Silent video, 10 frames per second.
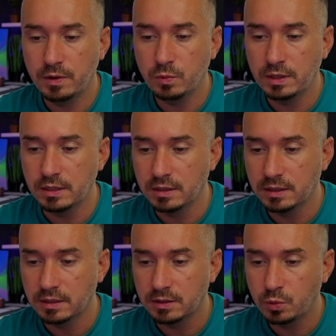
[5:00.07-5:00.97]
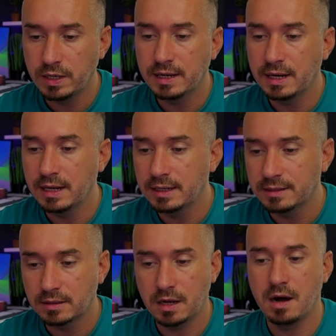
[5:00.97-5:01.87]
with twinkling
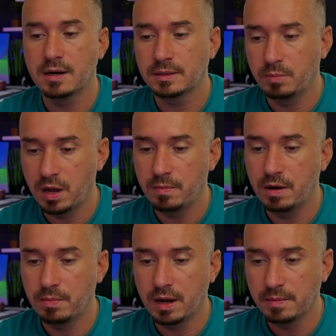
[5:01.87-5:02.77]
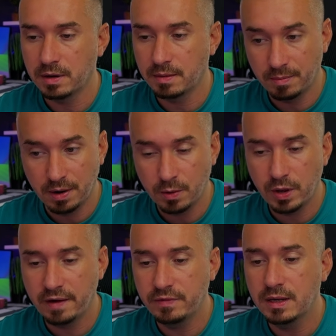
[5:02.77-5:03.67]
stars, blah, blah, blah, and blah, blah, blah. We
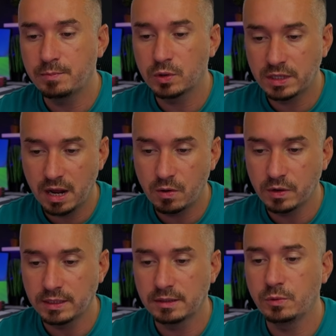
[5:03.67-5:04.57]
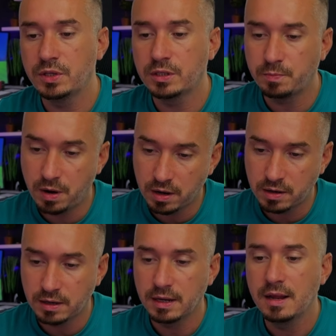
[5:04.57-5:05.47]
have the protagonist, which is
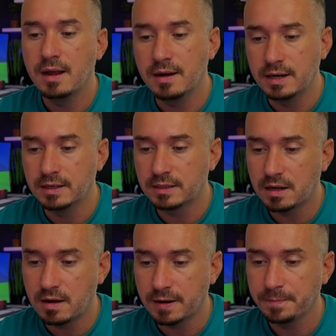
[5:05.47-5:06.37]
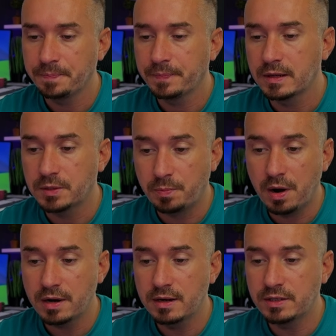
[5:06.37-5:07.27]
Sparkle, a little star.
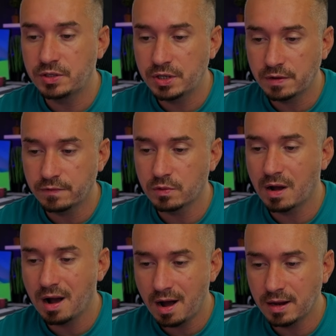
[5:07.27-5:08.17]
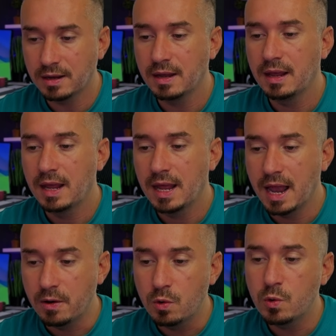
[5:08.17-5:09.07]
Sparkle is cheerful, kind,
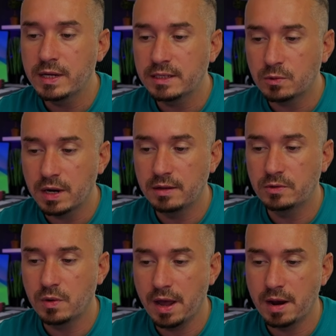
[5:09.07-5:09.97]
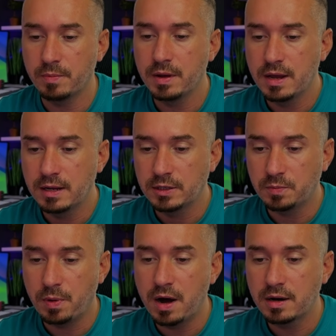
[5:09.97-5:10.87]
and always ready to help.
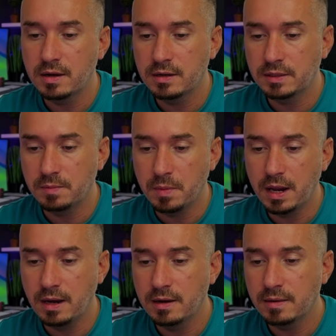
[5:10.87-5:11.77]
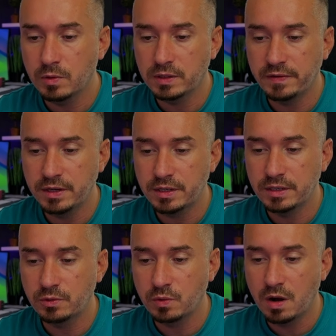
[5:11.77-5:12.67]
Sparkle's main motivation
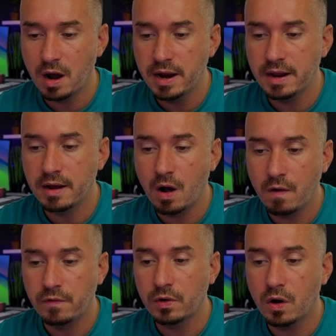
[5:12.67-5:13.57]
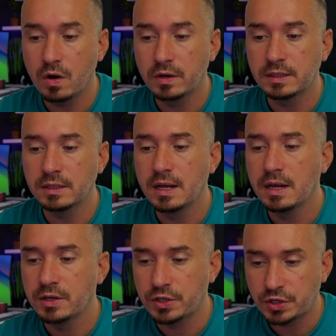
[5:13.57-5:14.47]
is to guide and comfort others,
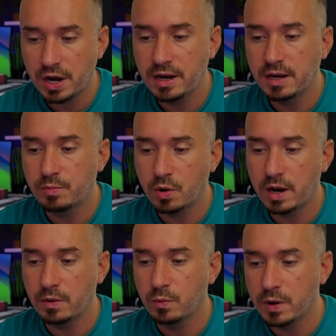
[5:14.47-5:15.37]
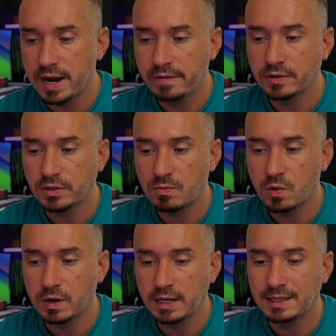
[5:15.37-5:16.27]
shining bright whenever
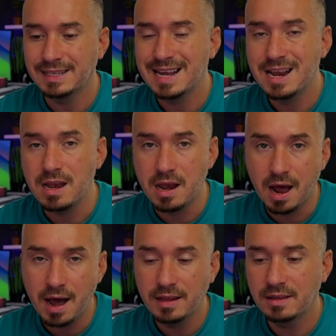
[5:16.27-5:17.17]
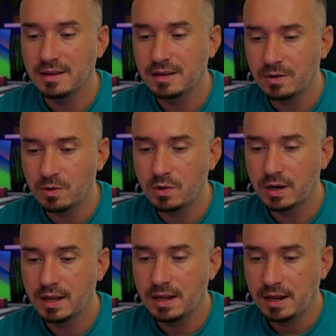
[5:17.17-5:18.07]
someone needs light or
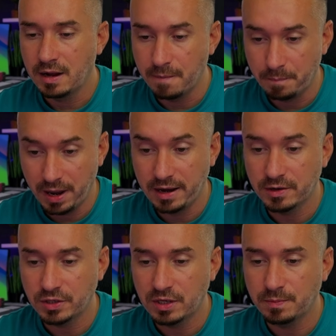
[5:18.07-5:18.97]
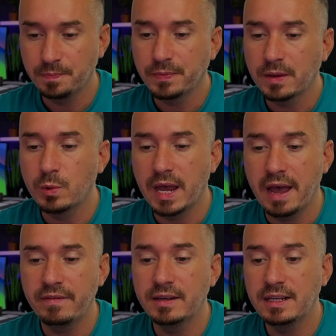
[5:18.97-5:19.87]
companionship. We
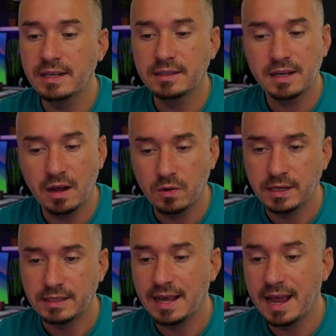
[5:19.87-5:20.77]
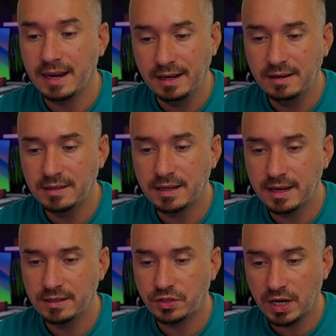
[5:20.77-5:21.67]
have the antagonist, and in this
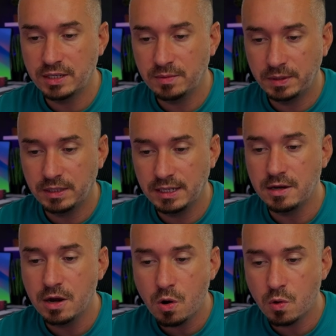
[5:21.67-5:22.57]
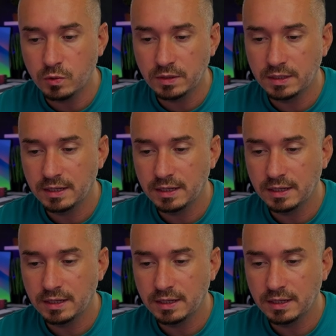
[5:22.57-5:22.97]
case, ChatGPT knows